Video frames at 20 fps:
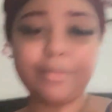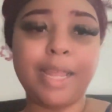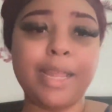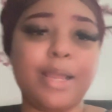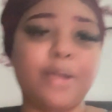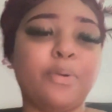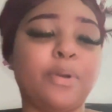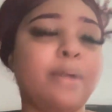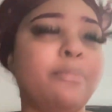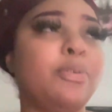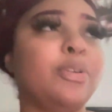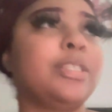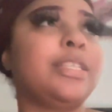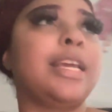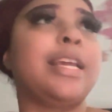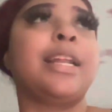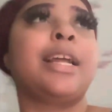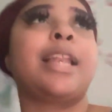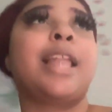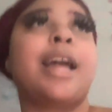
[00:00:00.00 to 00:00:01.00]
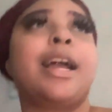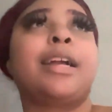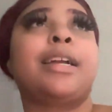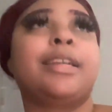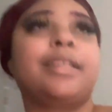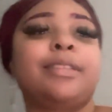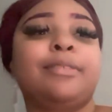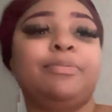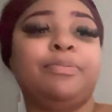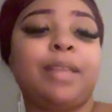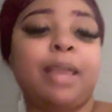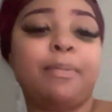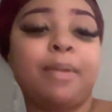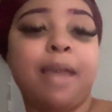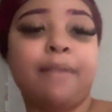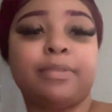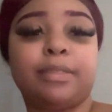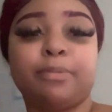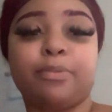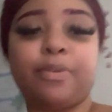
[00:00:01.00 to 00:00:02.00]
it'll come on to 8 o'clock. They be
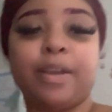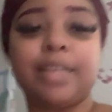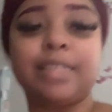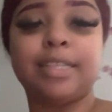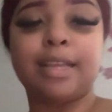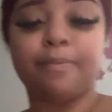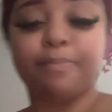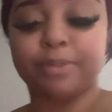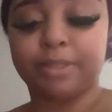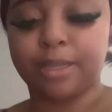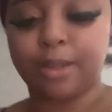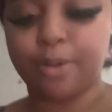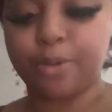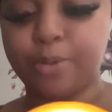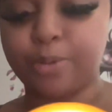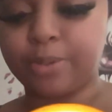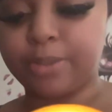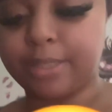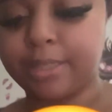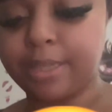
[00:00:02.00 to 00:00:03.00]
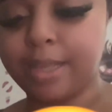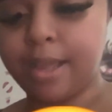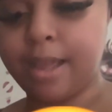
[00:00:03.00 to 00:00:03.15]
having some crazy episodes.